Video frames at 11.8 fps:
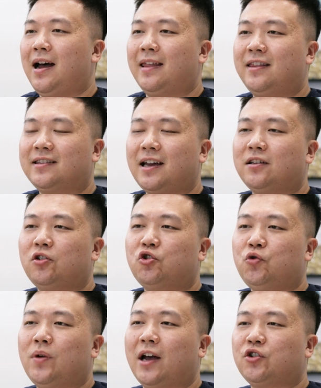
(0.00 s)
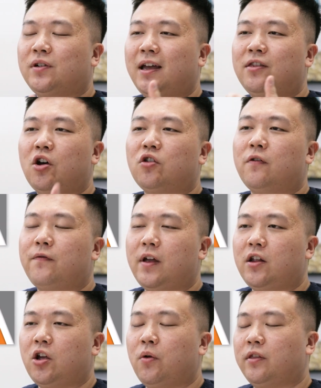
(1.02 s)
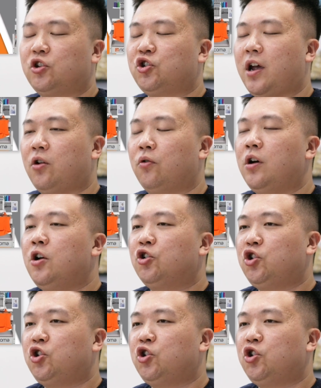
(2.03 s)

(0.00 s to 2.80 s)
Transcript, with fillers: I decided to do actually another video on this channel